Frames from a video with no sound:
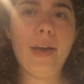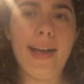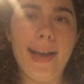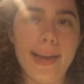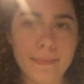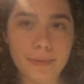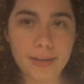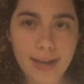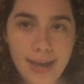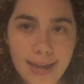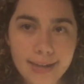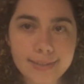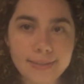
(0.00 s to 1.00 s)
I am gonna
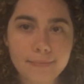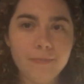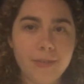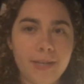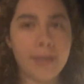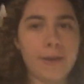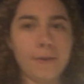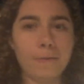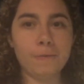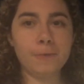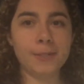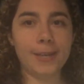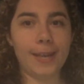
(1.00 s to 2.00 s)
edit some
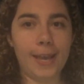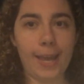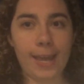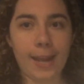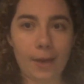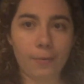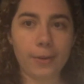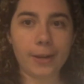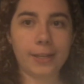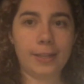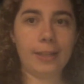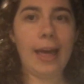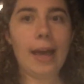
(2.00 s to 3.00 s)
videos and I wanna
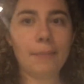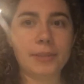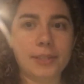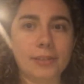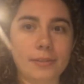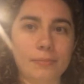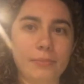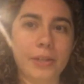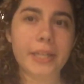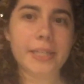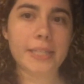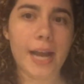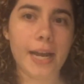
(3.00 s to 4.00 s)
collapse because I'm
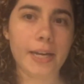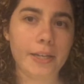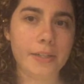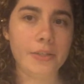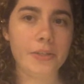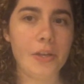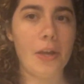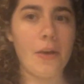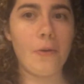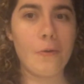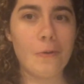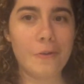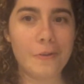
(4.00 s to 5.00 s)
really tired.
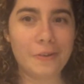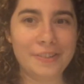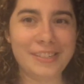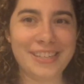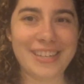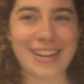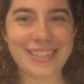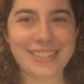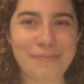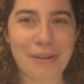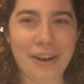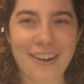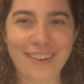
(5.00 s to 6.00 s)
So see you guys
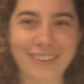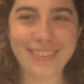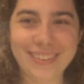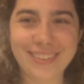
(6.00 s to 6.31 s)
tomorrow.